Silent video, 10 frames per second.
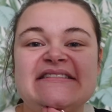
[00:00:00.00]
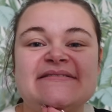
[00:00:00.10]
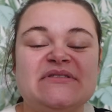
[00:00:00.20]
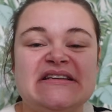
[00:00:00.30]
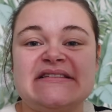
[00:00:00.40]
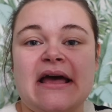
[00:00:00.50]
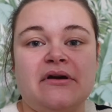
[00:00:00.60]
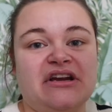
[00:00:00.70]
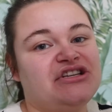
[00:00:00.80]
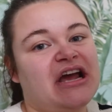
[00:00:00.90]
some
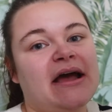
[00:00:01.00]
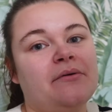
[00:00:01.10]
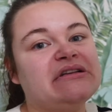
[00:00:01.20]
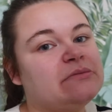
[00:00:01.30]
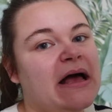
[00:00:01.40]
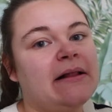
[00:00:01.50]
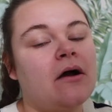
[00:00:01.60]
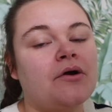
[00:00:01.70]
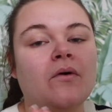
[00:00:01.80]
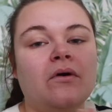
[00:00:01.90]
discount at checkout as well
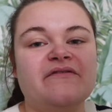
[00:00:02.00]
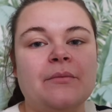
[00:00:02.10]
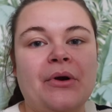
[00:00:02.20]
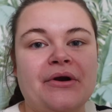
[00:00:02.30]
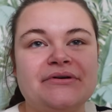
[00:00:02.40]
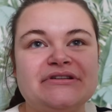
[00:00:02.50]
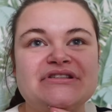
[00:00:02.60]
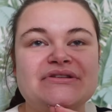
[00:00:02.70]
on all of your products.